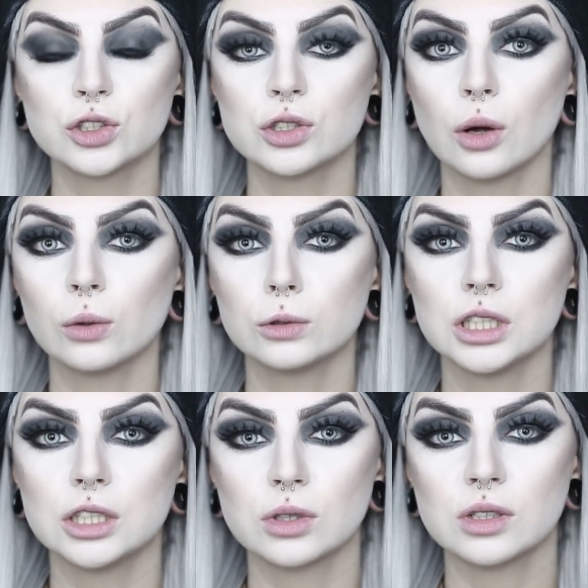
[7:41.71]

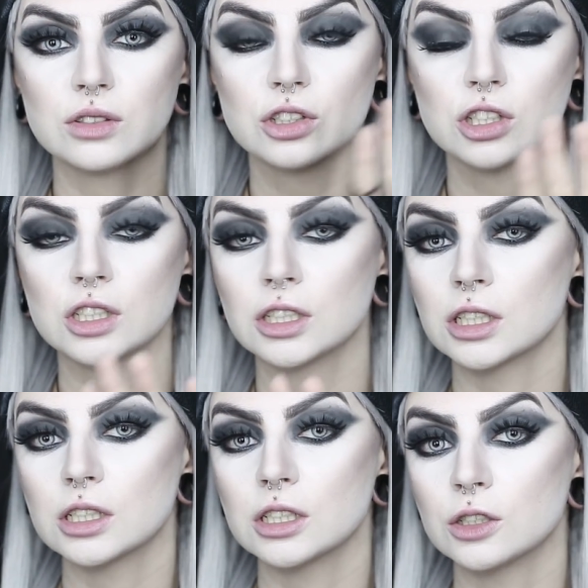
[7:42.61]
Slowly
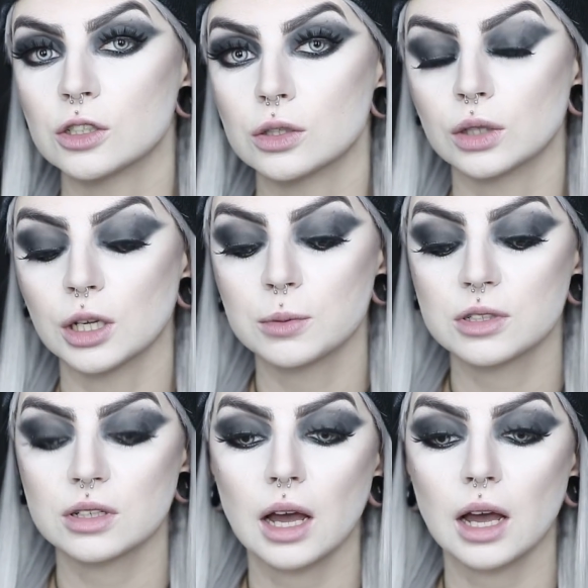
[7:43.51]
transitioning into lips,